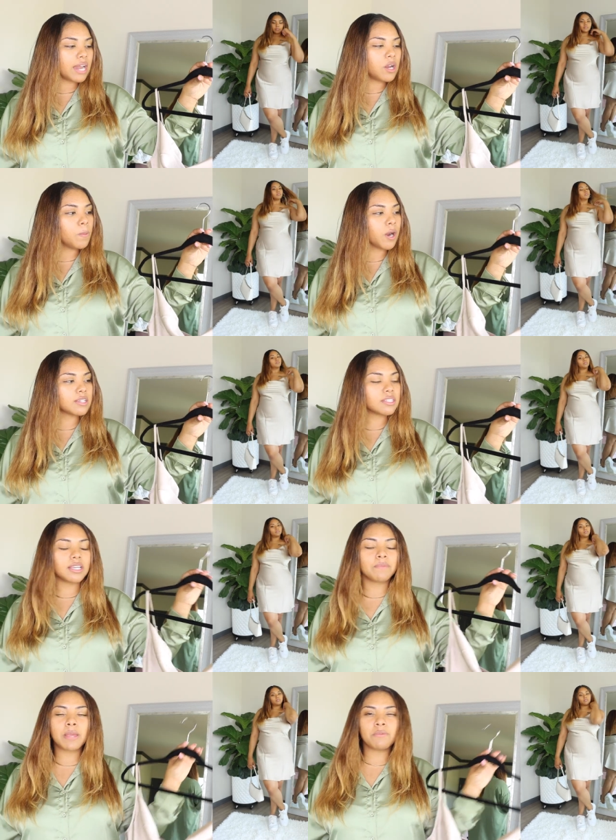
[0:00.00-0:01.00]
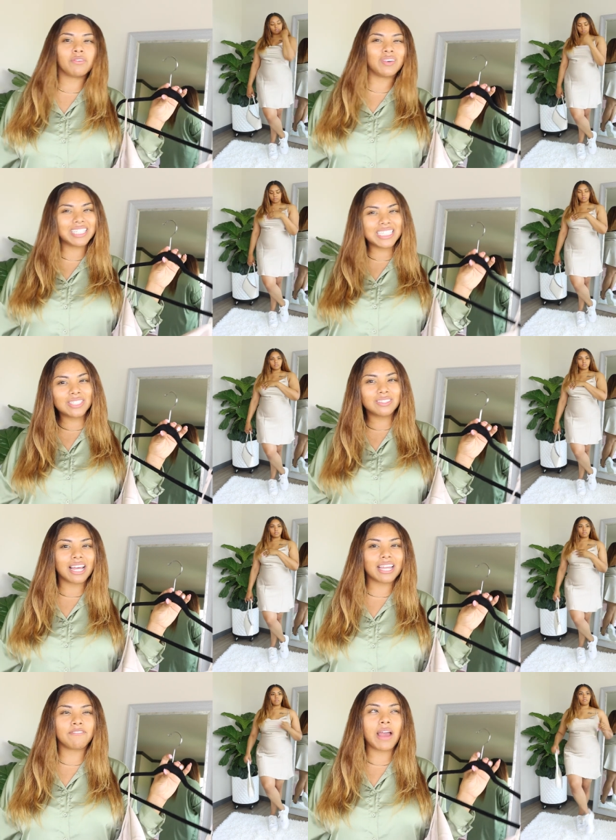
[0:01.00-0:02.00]
I know personally it made me feel a little
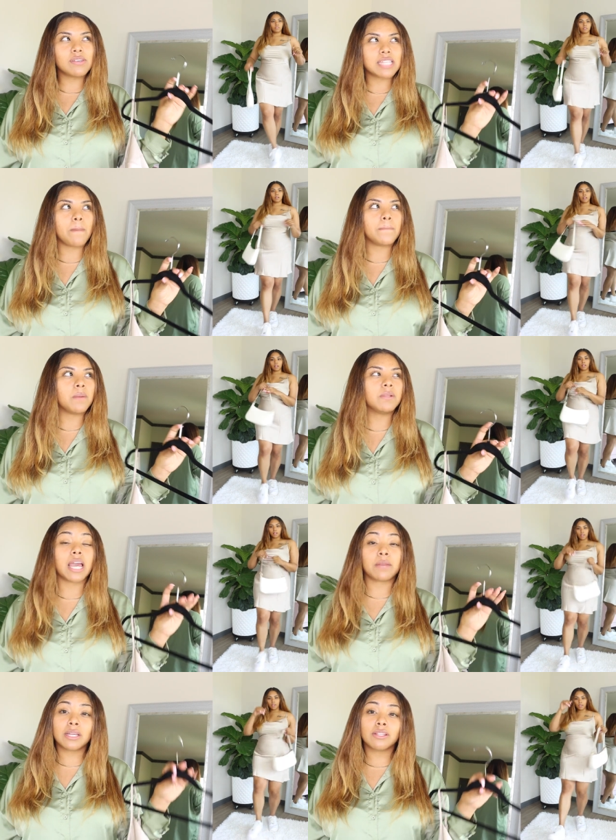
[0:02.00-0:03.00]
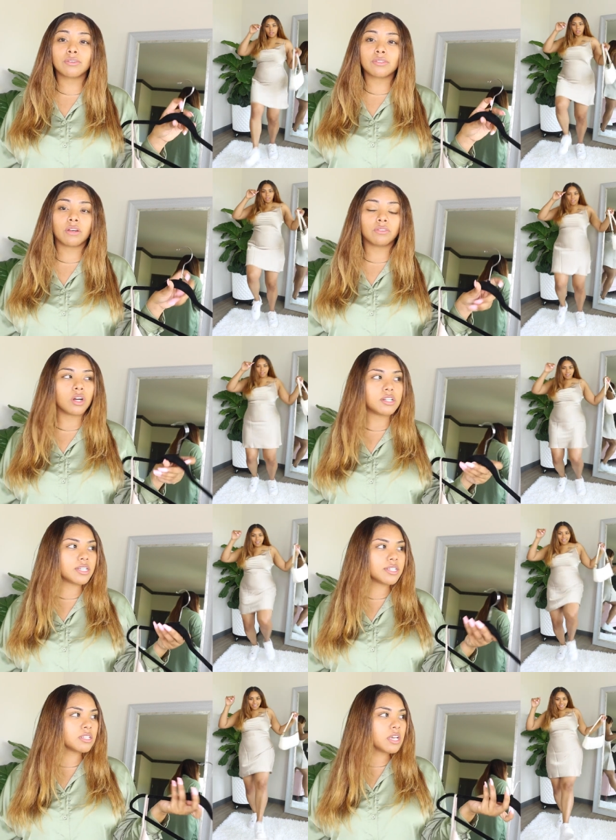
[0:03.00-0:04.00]
like if I was out in public, I'd be a little
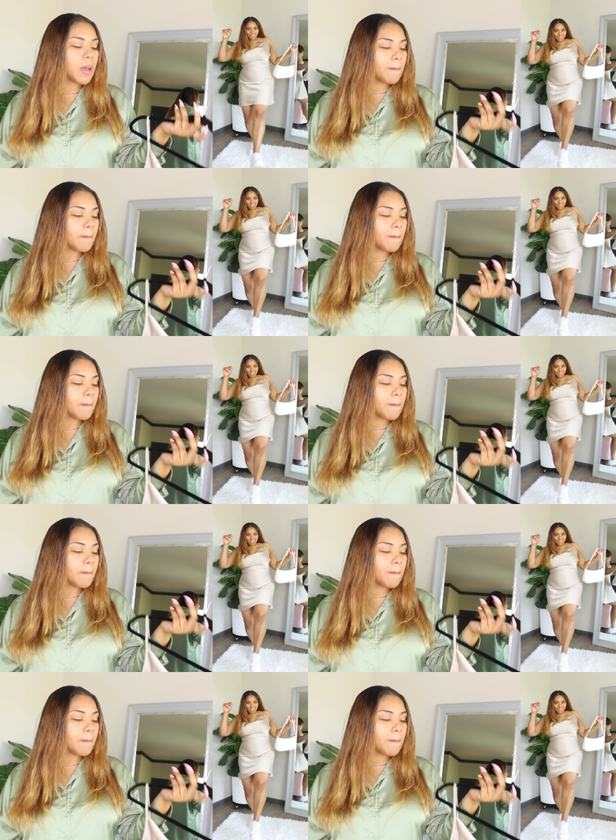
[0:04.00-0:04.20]
self-conscious.